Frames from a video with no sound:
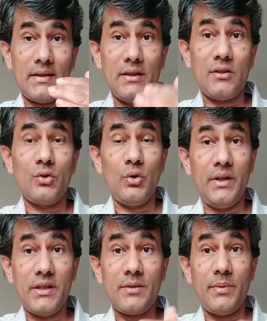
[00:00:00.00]
also
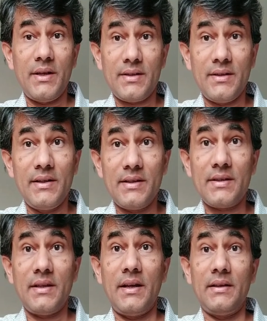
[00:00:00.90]
in its press release
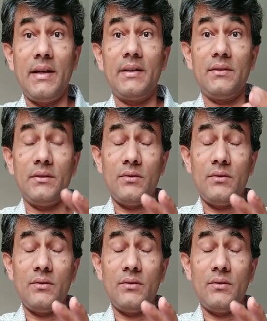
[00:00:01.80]
said that